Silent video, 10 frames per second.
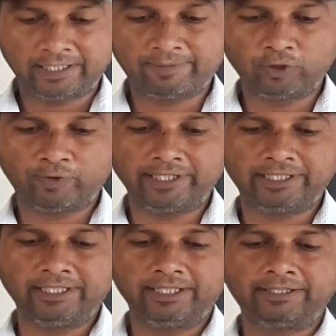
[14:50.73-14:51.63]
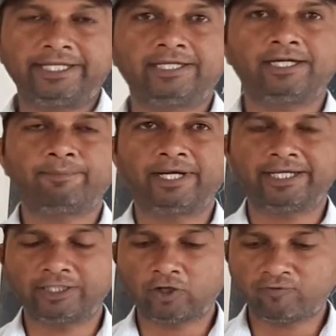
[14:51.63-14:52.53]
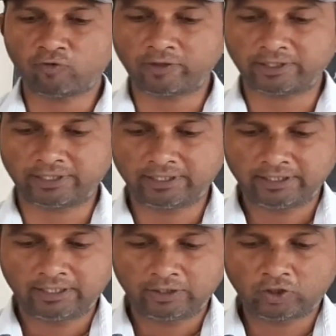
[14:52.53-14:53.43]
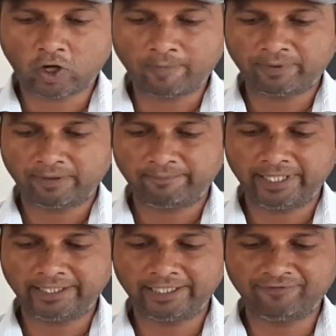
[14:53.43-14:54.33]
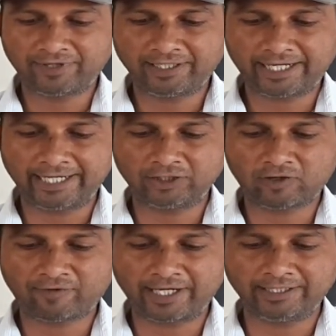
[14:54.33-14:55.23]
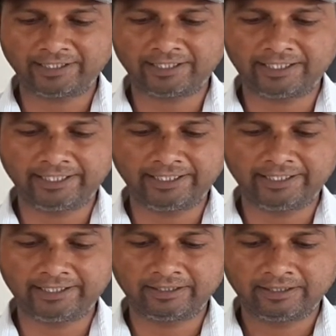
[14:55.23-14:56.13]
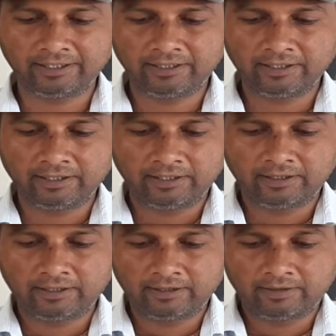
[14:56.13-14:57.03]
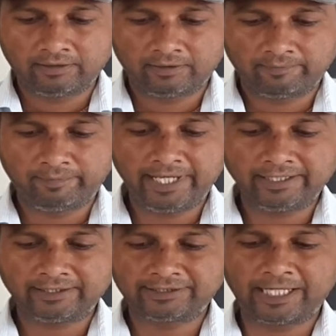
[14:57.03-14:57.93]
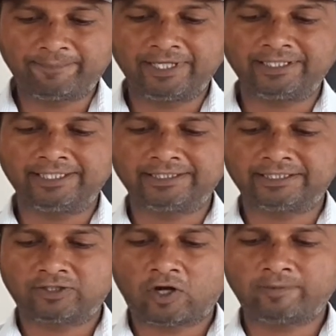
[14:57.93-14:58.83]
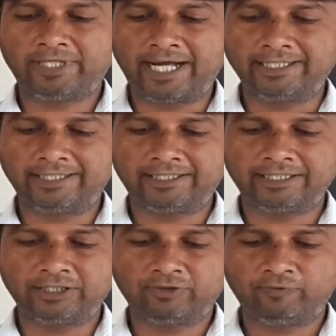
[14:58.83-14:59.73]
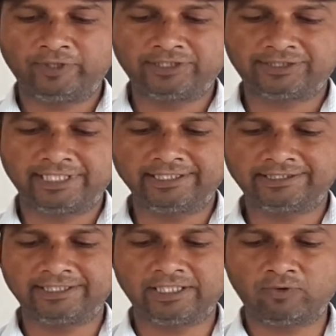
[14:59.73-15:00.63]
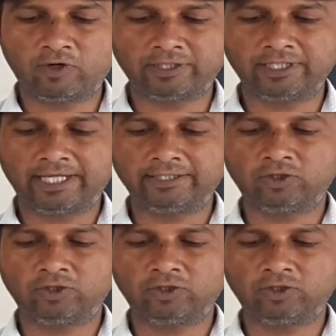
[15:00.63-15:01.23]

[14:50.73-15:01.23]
number 20. Take a bucket of water, drop many different kinds of articles in it, make separate list of the articles which sinks in the water and